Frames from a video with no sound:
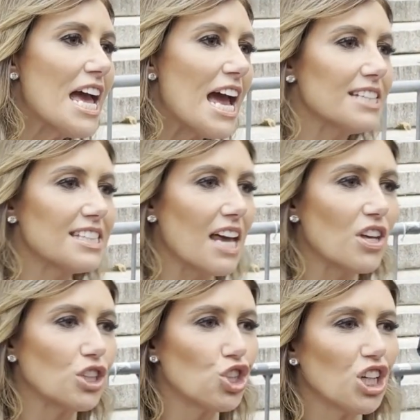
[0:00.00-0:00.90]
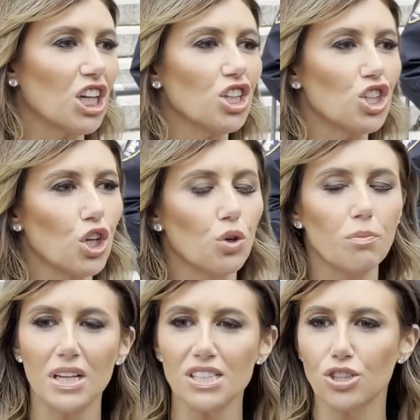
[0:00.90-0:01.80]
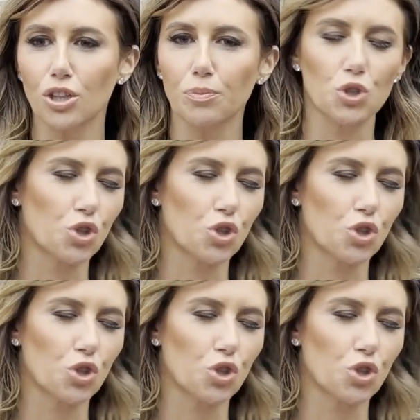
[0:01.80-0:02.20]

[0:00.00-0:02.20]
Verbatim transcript: and said that she knew Mr.